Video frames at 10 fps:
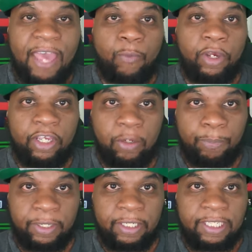that will
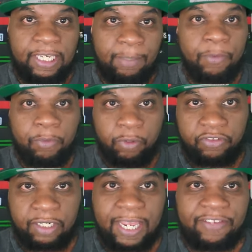help it keep from
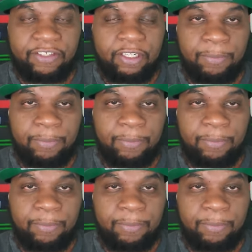crystallizing